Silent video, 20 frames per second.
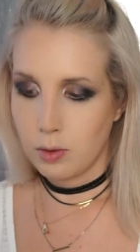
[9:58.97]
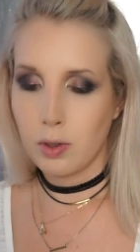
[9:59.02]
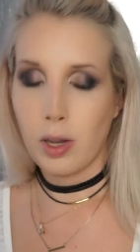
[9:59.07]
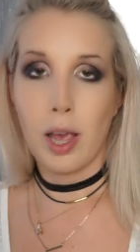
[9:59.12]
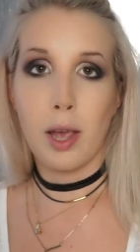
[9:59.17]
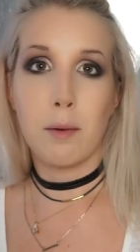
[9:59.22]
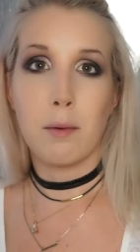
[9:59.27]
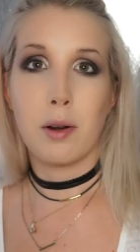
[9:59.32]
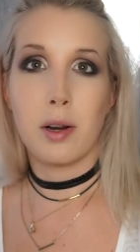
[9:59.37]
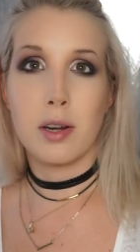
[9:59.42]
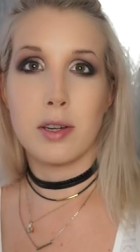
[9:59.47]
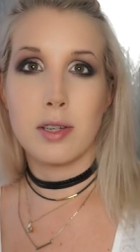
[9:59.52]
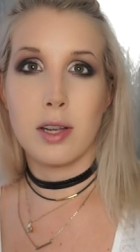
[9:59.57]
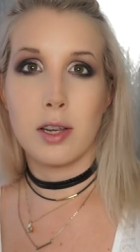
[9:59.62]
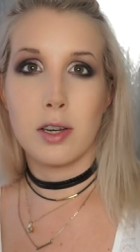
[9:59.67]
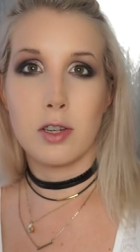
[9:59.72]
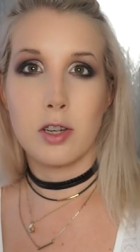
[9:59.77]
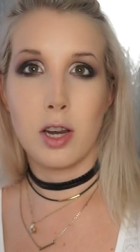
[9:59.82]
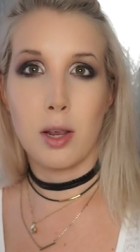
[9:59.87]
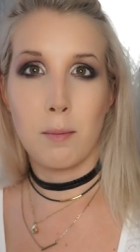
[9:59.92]
Okay, we're gonna
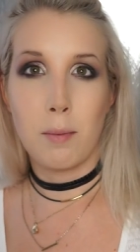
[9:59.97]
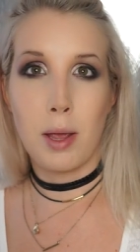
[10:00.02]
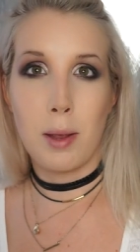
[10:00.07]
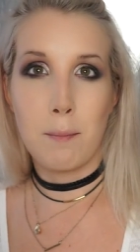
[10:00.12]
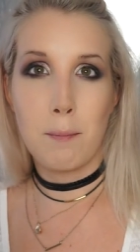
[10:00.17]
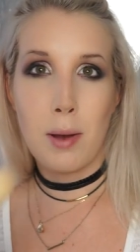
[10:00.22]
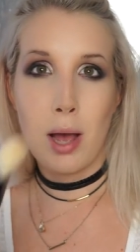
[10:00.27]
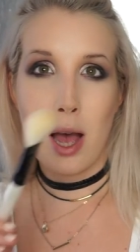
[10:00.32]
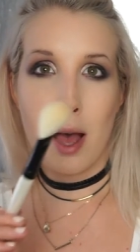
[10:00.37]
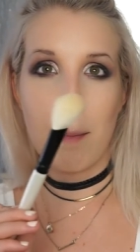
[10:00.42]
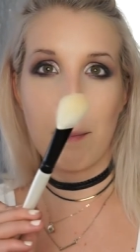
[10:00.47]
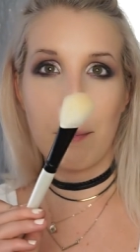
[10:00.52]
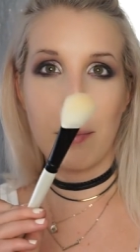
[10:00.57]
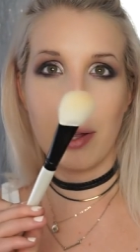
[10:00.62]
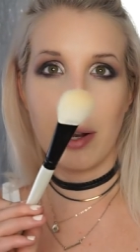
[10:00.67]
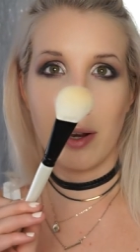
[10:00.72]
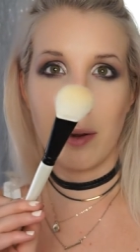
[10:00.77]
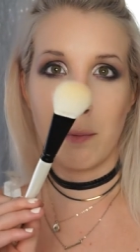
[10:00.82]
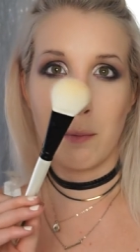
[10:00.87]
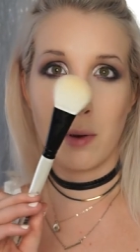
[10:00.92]
take Champagne Pop
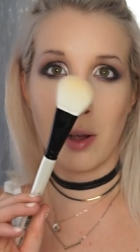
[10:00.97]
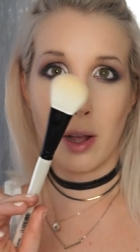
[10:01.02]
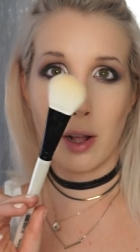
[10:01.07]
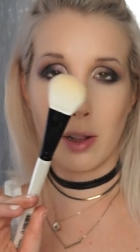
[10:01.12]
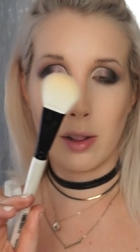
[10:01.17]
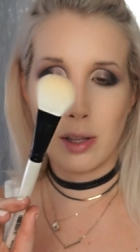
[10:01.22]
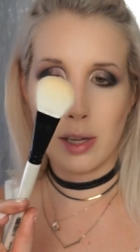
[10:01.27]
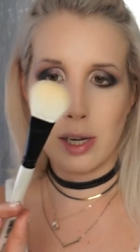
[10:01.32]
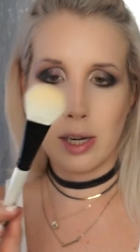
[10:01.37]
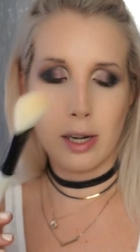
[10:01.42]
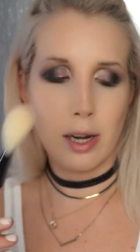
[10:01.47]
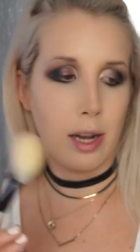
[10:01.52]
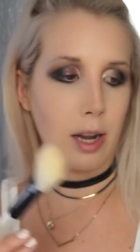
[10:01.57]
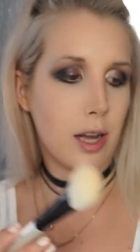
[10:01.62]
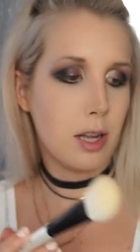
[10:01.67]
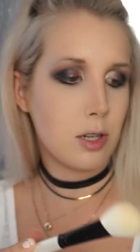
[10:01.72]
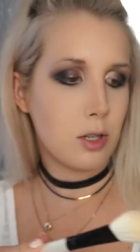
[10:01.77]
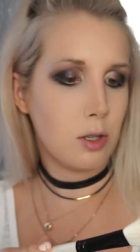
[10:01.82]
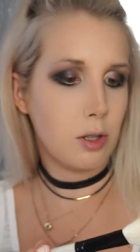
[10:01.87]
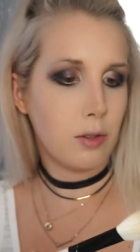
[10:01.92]
and a clean. I
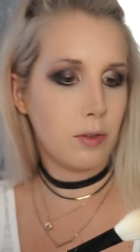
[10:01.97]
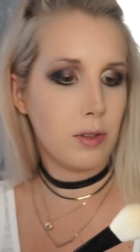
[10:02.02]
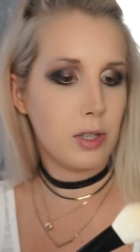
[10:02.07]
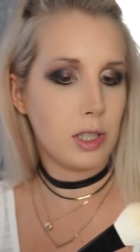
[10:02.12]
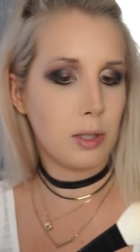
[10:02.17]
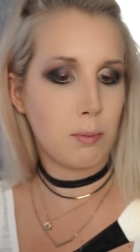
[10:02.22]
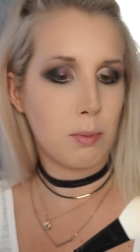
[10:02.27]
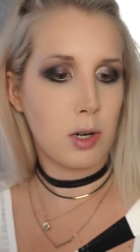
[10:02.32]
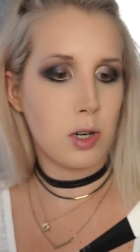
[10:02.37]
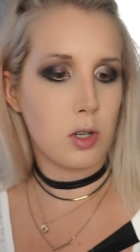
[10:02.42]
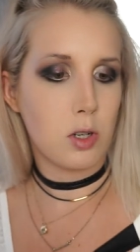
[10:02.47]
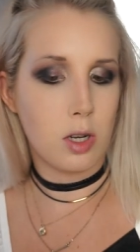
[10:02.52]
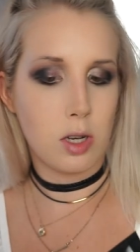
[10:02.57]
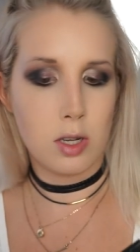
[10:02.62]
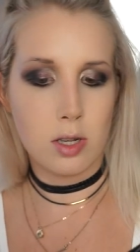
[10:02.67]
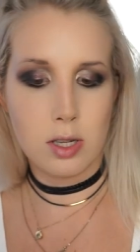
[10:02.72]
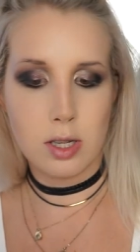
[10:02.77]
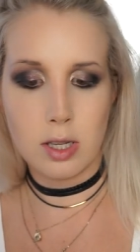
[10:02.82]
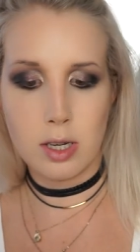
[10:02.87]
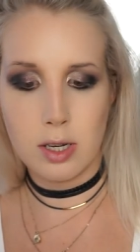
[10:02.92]
got two of these
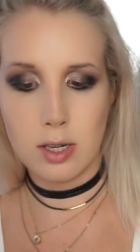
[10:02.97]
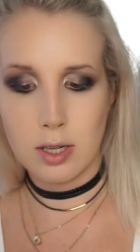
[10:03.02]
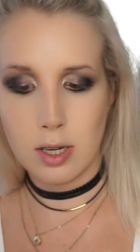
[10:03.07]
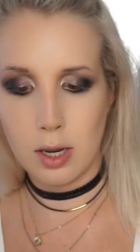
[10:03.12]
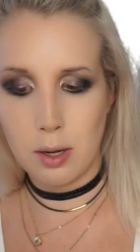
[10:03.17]
brushes, these